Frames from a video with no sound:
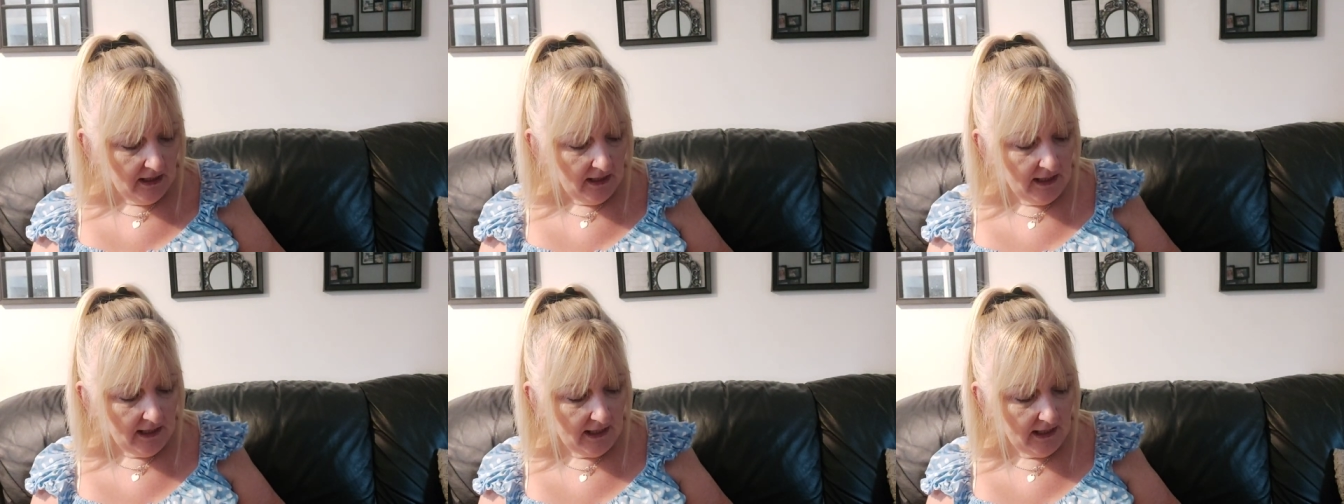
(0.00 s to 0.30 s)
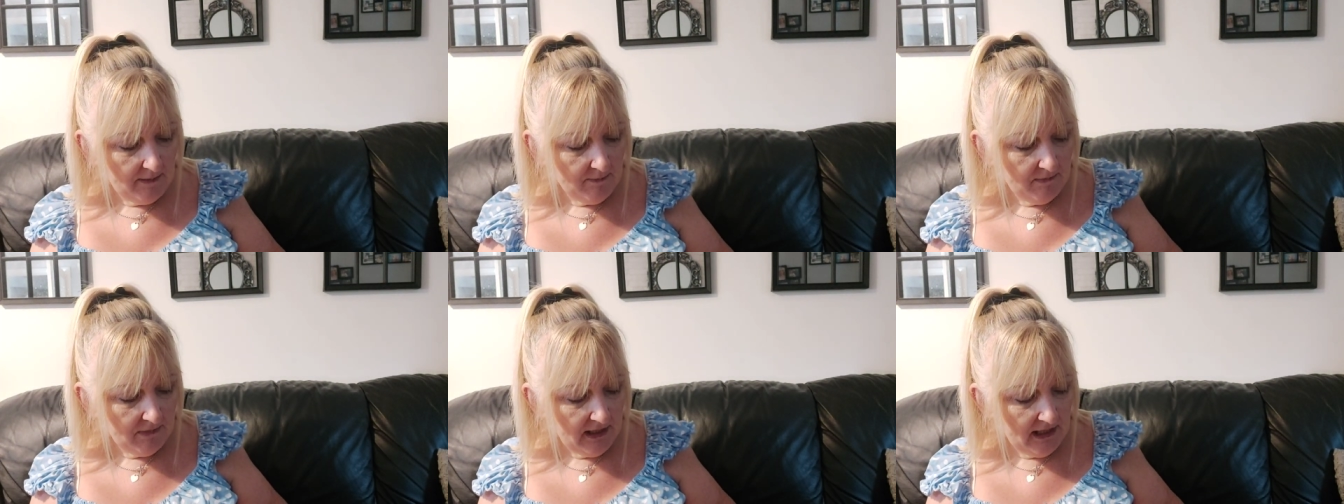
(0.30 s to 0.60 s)

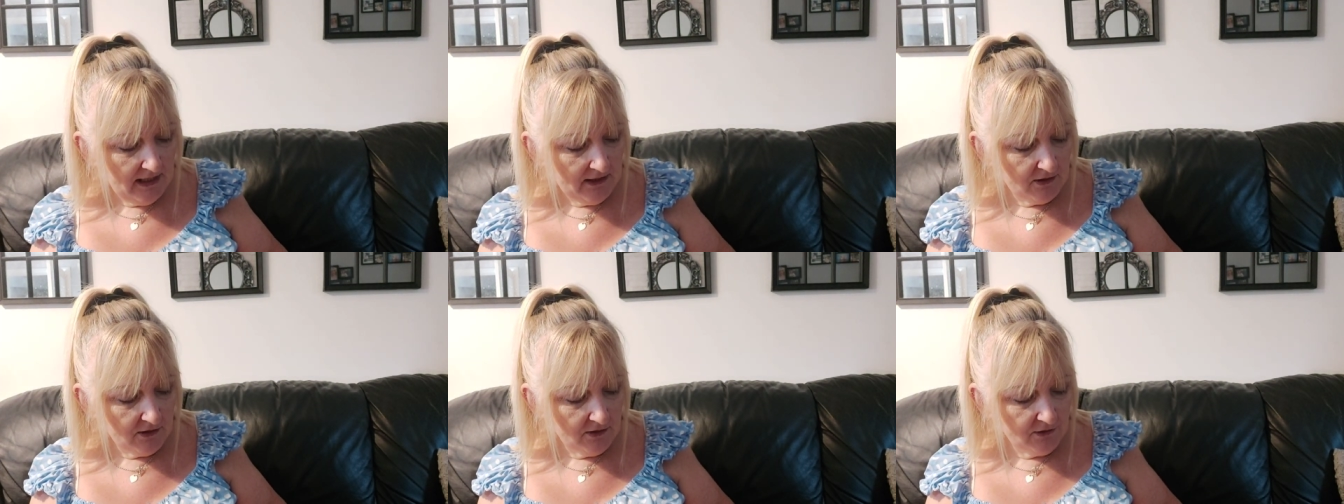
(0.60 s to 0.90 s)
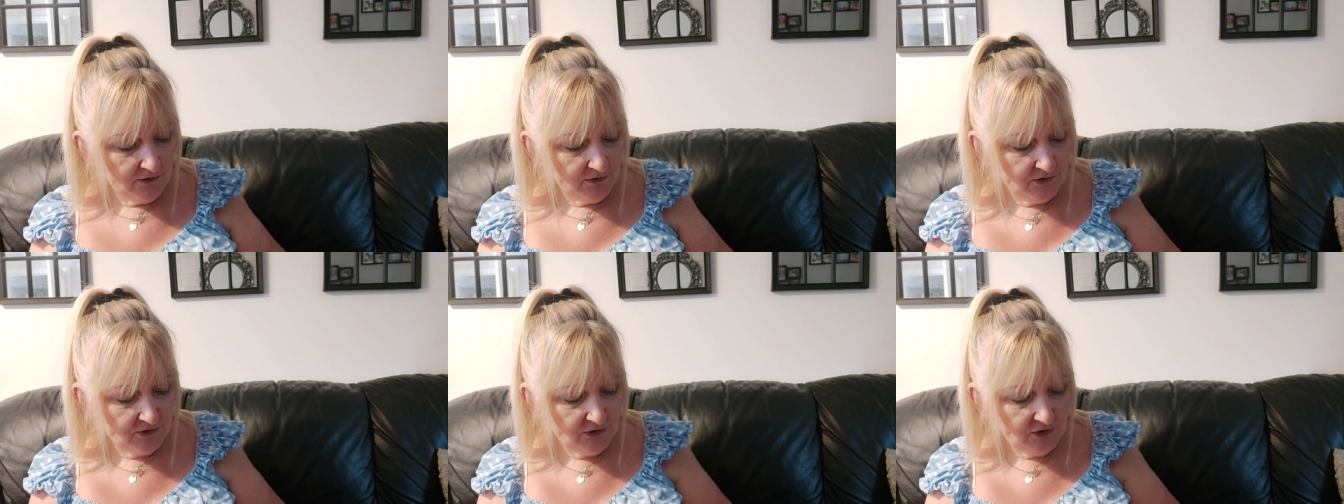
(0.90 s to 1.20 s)
I
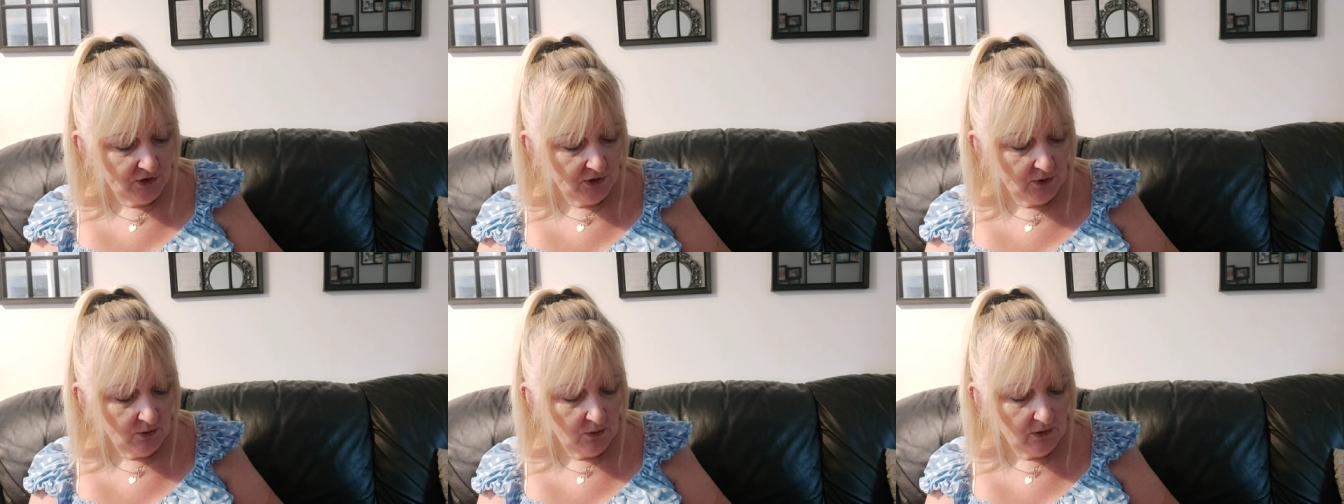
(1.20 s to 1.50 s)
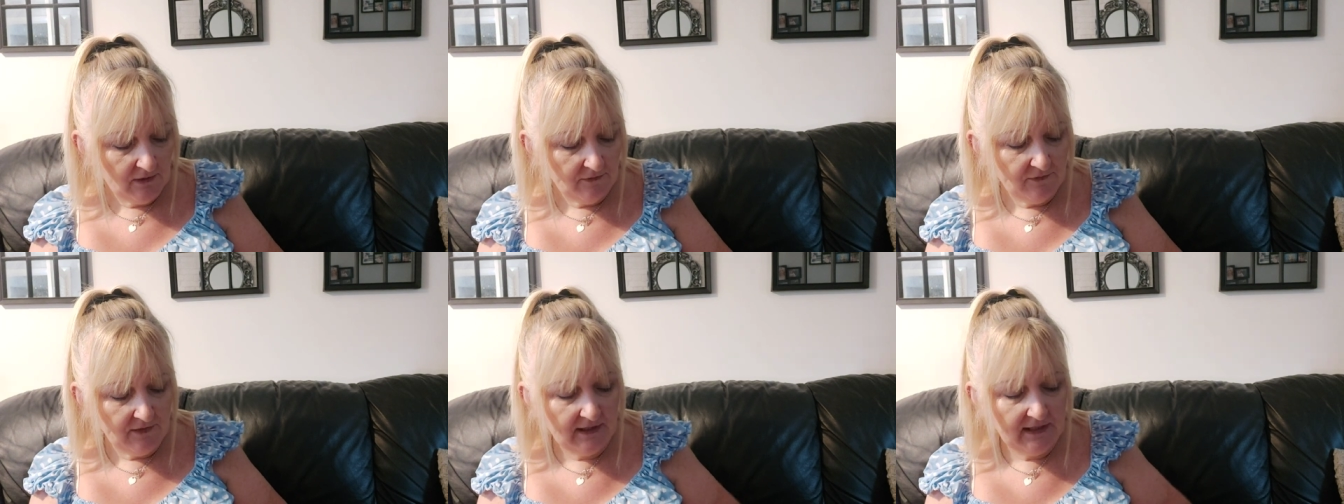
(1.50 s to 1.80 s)
got two
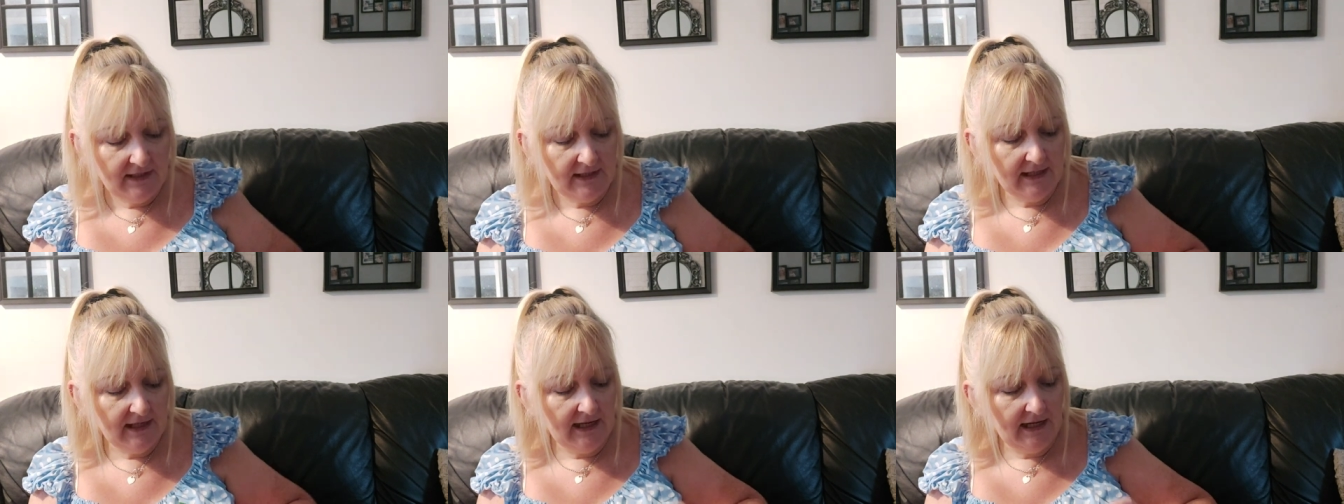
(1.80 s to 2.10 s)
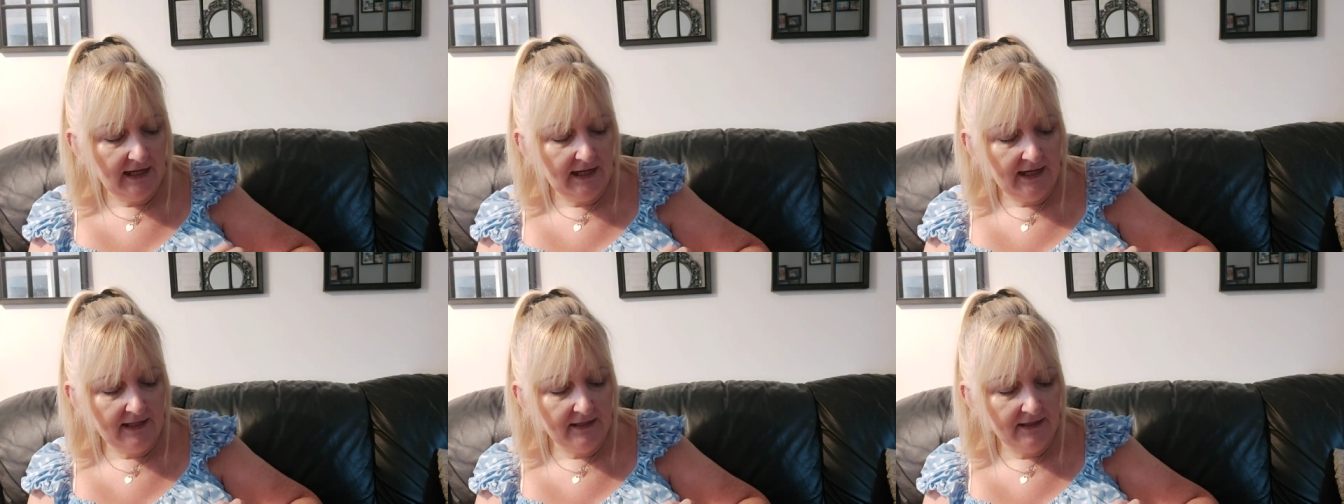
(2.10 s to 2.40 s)
of the
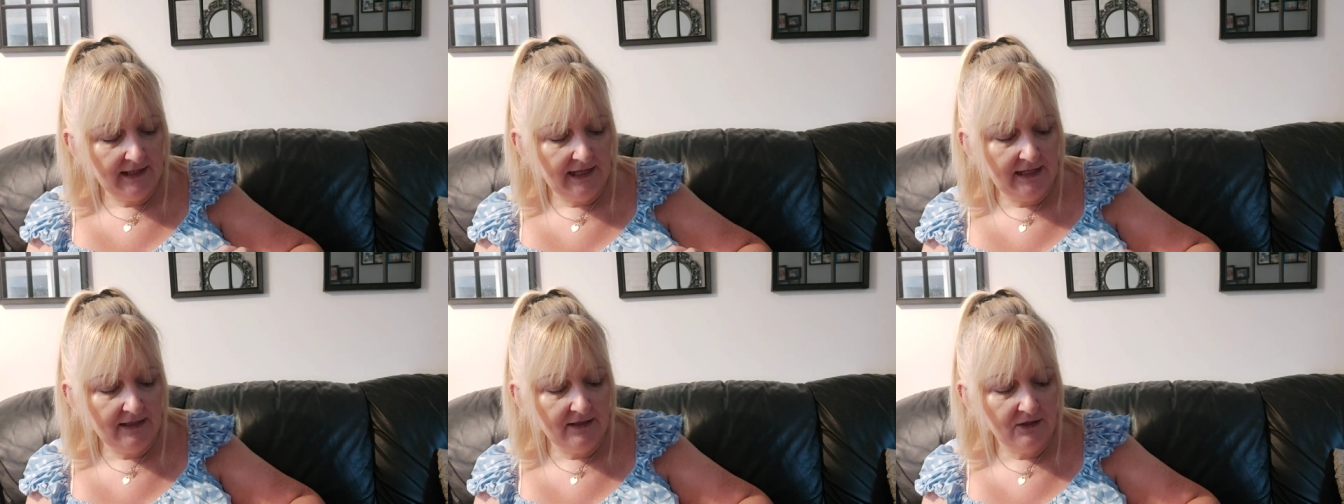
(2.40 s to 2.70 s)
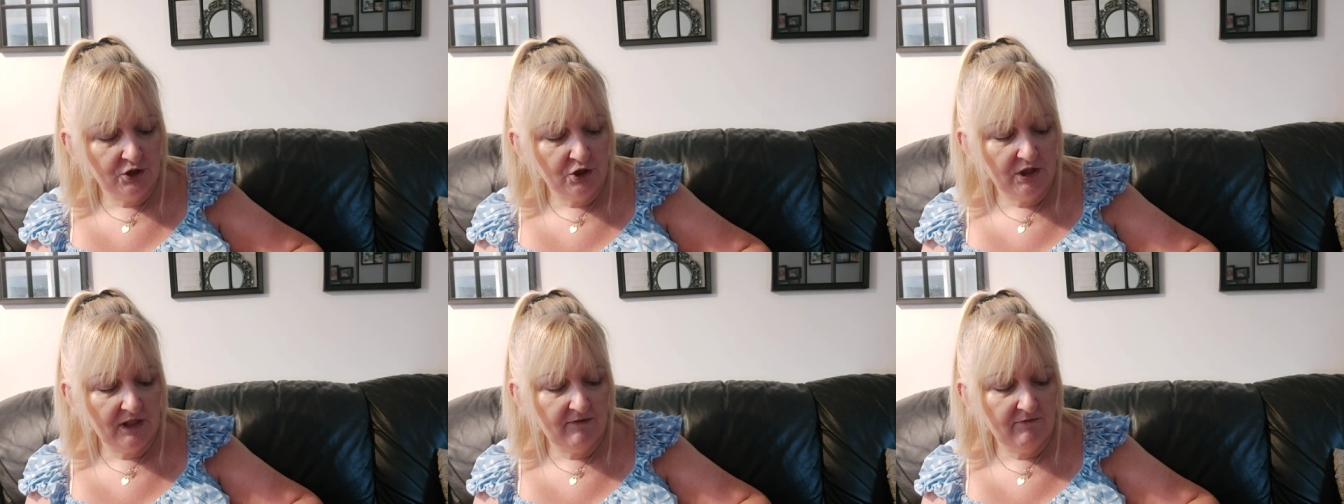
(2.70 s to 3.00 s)

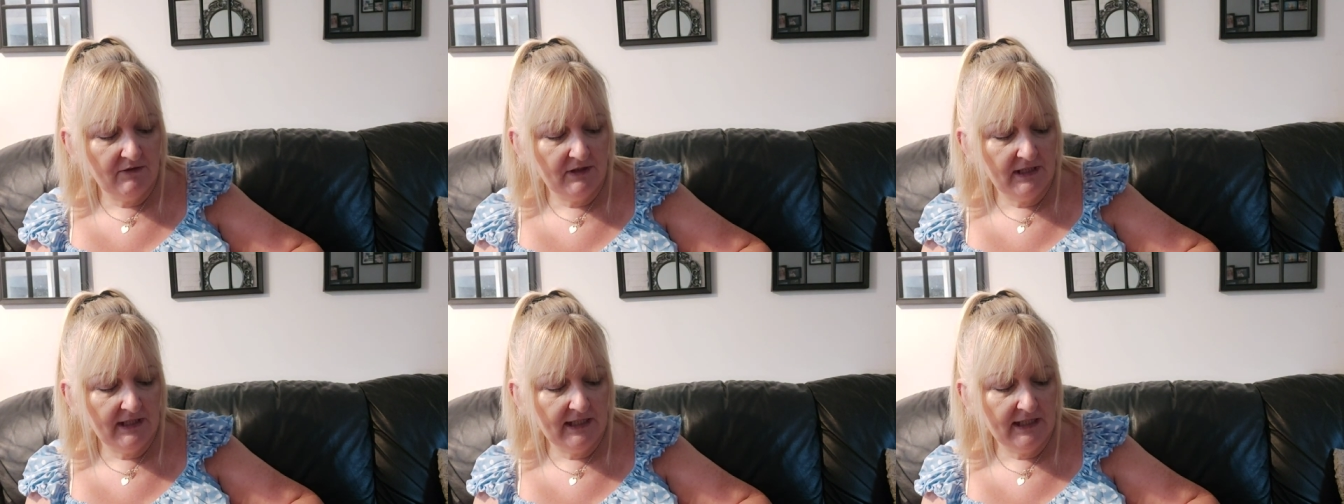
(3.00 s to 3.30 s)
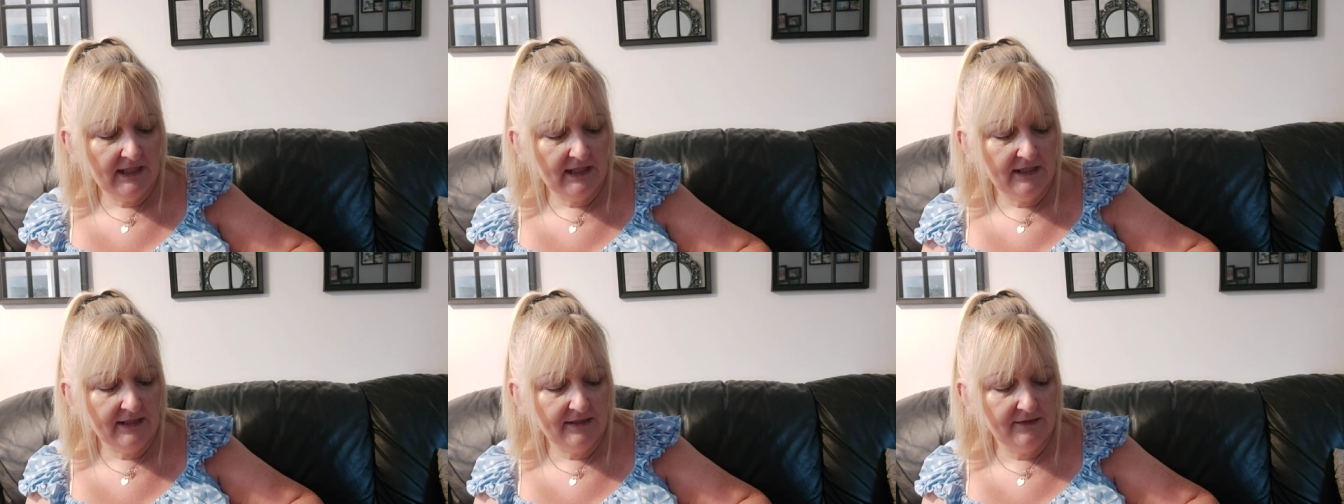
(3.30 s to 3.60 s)
allergy
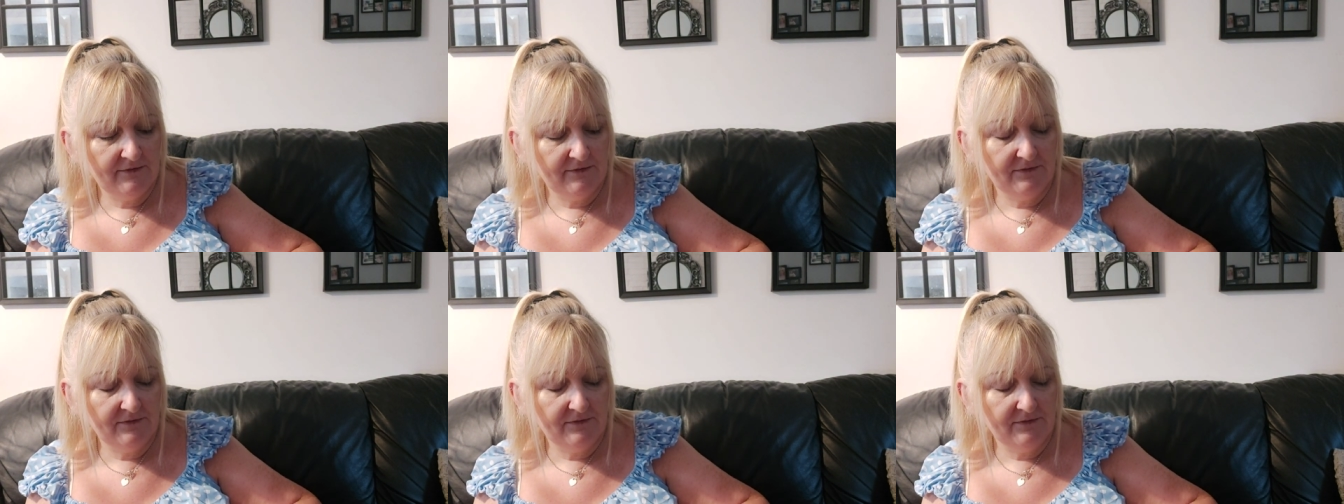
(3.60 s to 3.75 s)
release.